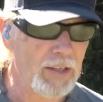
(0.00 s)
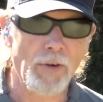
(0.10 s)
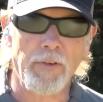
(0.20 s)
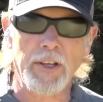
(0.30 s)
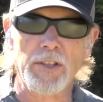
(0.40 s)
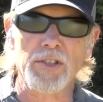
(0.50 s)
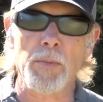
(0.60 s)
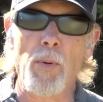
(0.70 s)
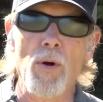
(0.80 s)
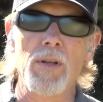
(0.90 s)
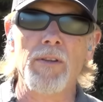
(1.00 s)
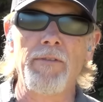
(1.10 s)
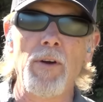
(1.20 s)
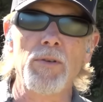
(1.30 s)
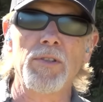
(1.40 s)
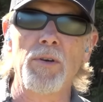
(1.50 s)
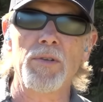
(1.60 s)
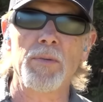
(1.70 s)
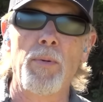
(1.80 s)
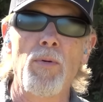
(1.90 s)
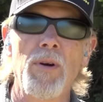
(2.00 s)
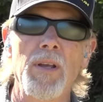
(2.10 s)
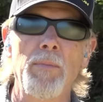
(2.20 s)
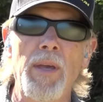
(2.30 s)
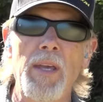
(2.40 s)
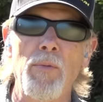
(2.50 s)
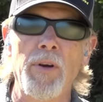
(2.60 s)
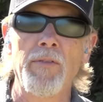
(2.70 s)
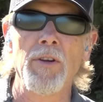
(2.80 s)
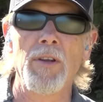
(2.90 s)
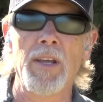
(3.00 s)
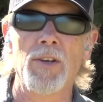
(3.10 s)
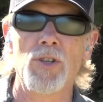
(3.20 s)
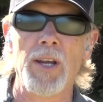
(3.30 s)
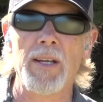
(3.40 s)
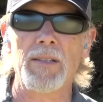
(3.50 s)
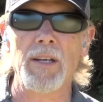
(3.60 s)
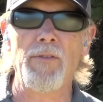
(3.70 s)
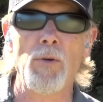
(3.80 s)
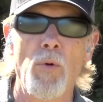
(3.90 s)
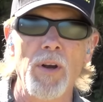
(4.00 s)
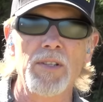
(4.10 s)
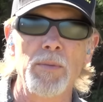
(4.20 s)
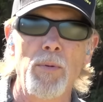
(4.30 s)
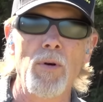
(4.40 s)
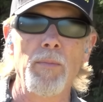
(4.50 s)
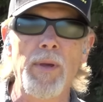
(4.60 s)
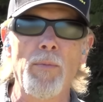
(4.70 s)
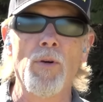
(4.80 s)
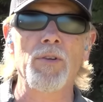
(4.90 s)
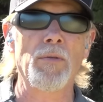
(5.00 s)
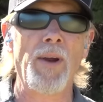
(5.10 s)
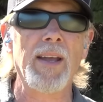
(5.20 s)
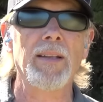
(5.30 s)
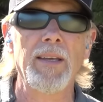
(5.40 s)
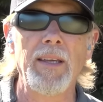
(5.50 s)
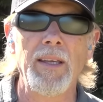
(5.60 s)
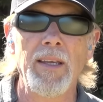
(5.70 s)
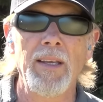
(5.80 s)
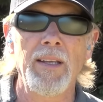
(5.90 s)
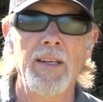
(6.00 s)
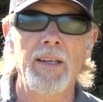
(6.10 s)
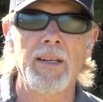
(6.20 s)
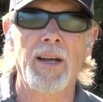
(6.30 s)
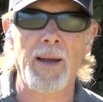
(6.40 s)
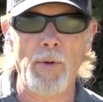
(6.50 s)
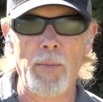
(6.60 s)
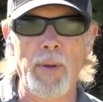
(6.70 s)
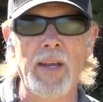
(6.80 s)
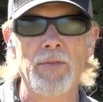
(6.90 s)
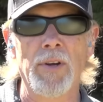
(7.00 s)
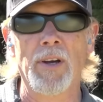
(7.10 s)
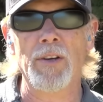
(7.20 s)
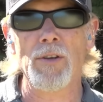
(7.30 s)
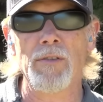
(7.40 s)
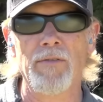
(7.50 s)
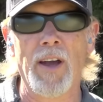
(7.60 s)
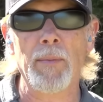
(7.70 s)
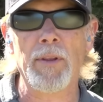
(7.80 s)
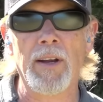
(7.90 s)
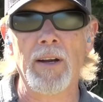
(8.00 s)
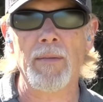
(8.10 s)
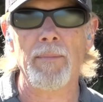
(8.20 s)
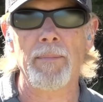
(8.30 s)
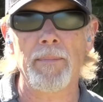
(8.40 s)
Don't forget to support the folks that are supporting me whenever you get a chance. And if you want to support me more directly, I'm on Patreon. You can find me there.